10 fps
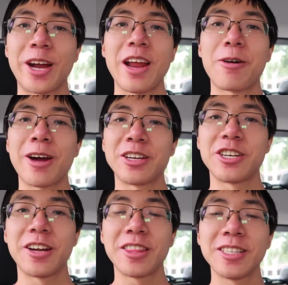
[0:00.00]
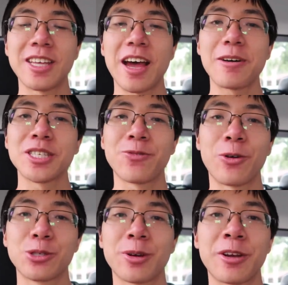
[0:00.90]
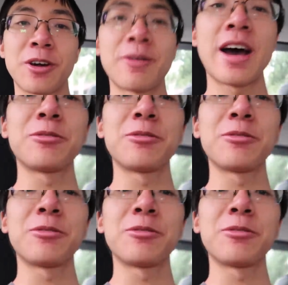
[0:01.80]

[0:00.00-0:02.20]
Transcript: Right now we're at Jonathan's house. First we're gonna go